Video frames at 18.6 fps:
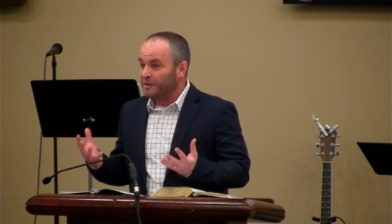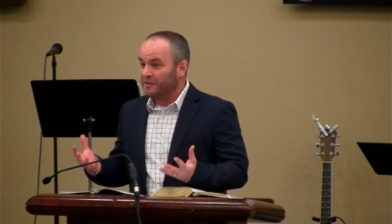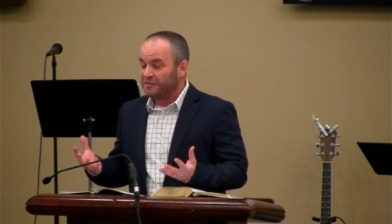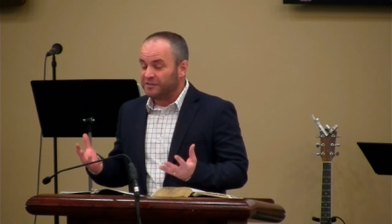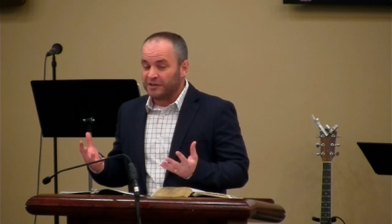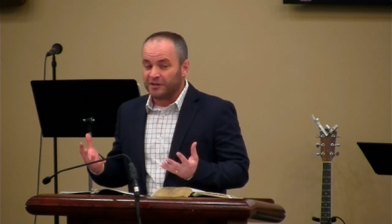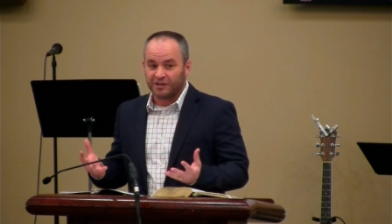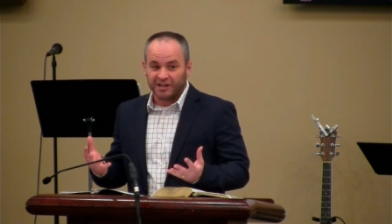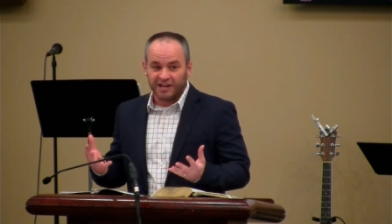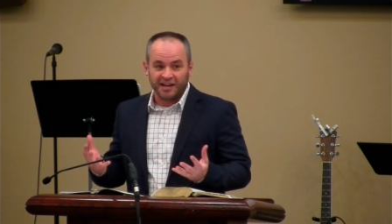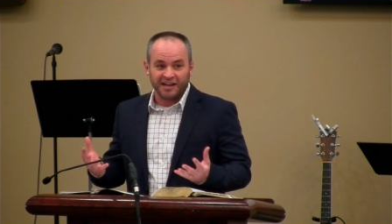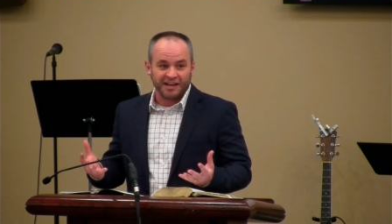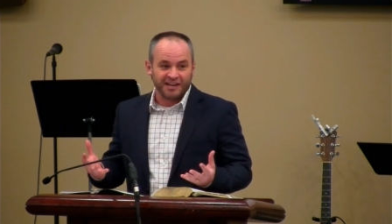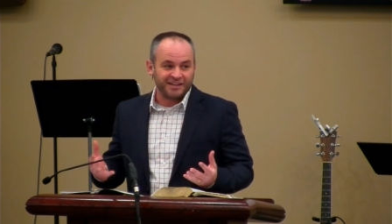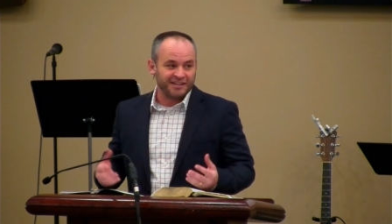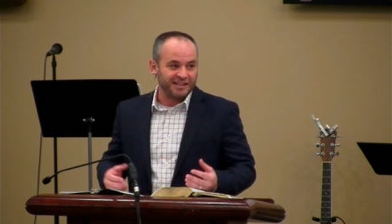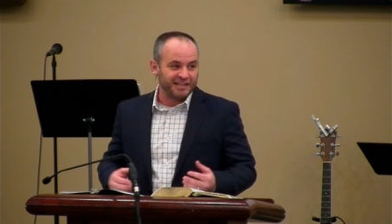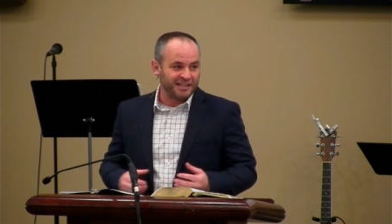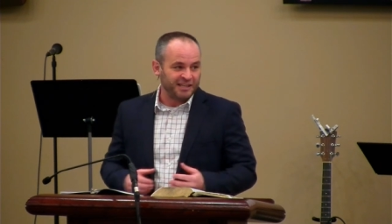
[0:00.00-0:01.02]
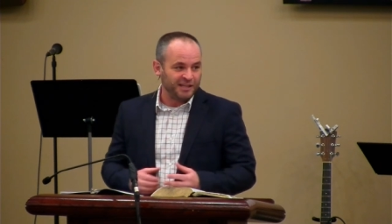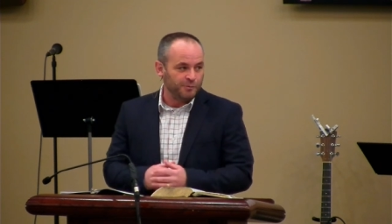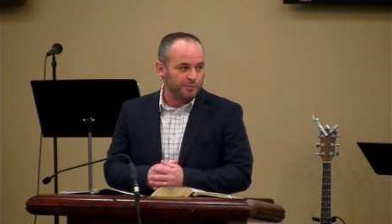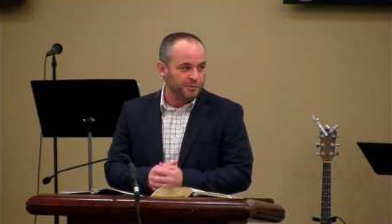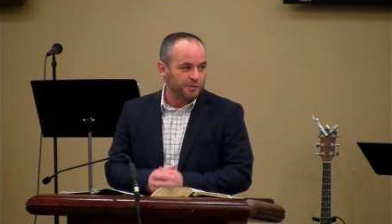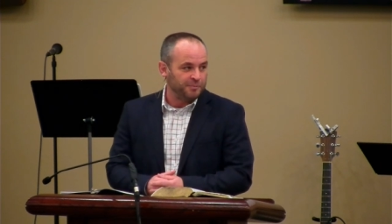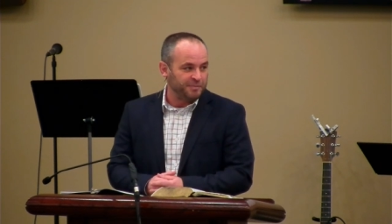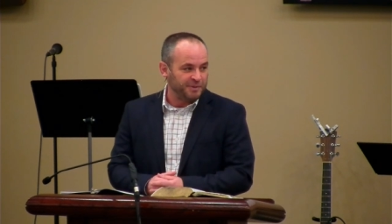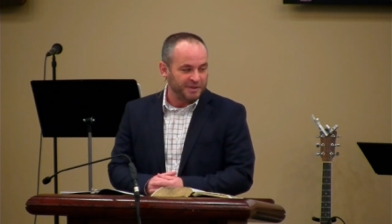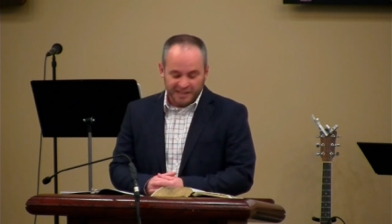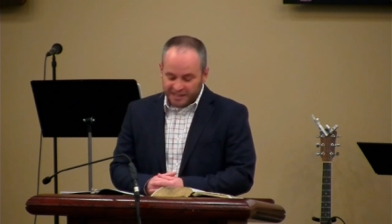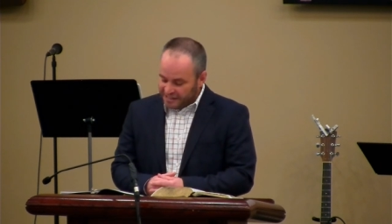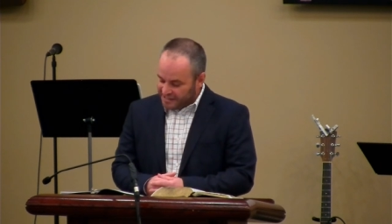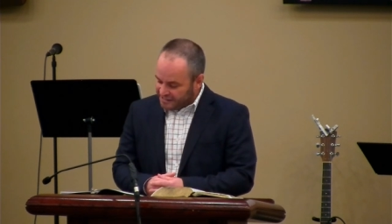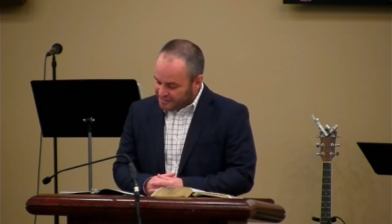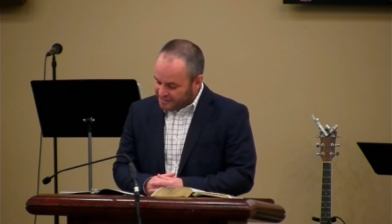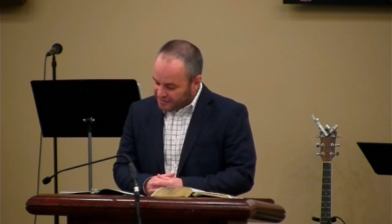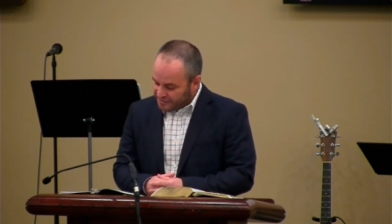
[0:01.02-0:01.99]
with their God and he will
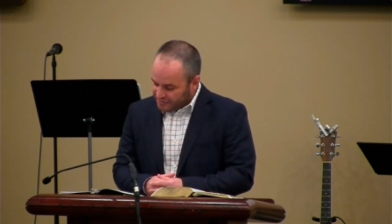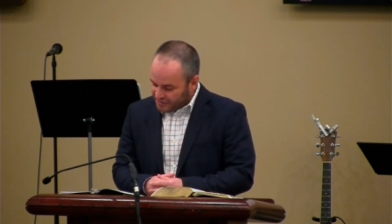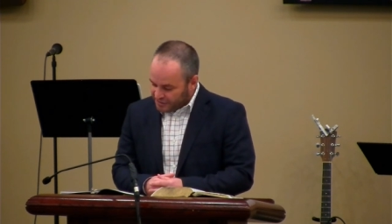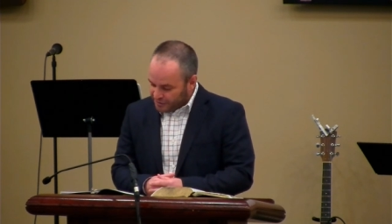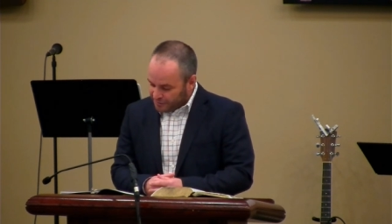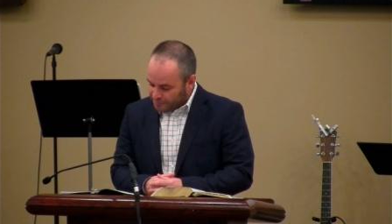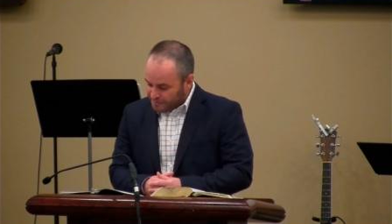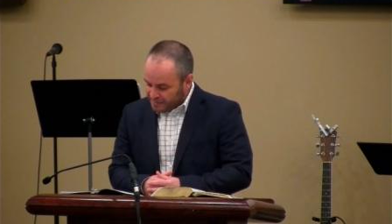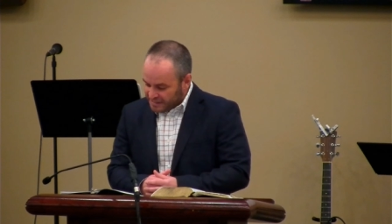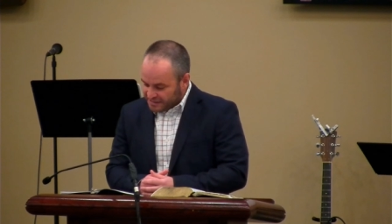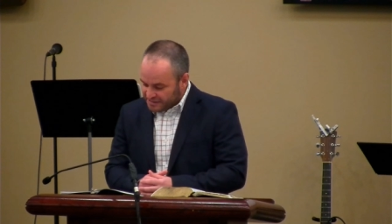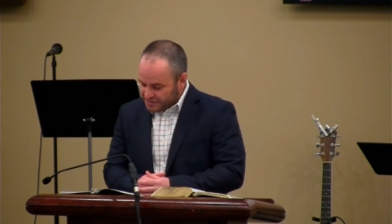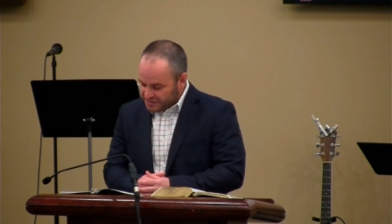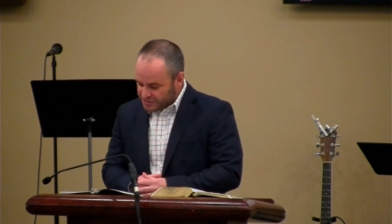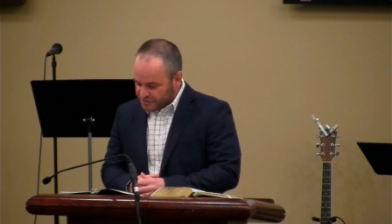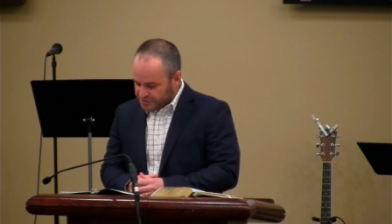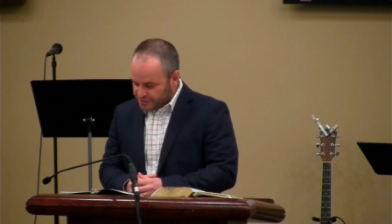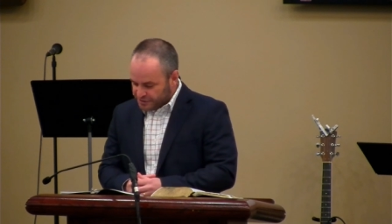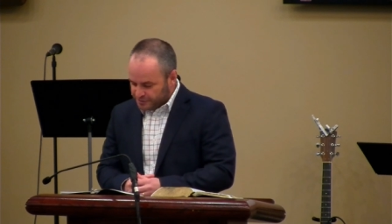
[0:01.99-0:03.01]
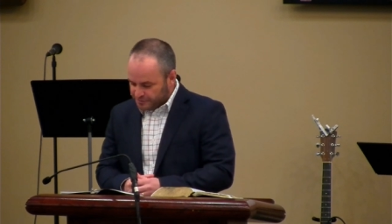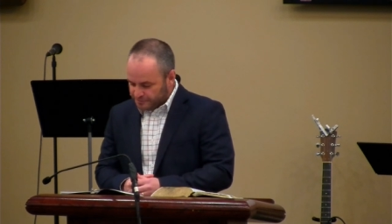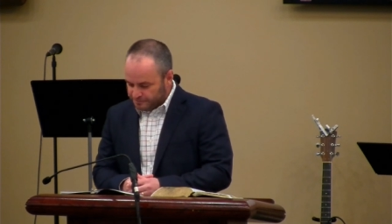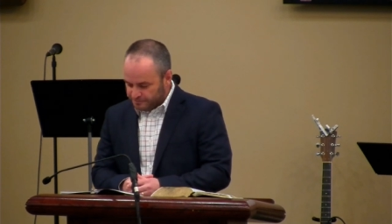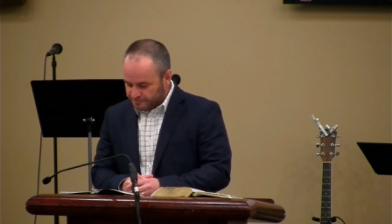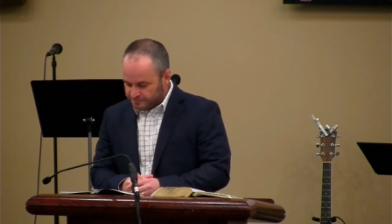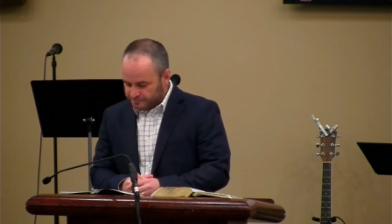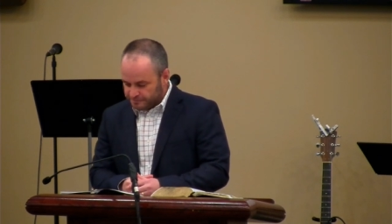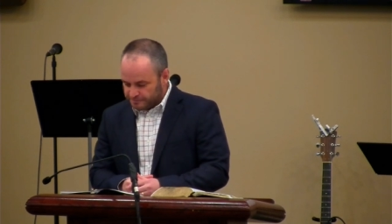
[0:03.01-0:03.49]
be in their midst.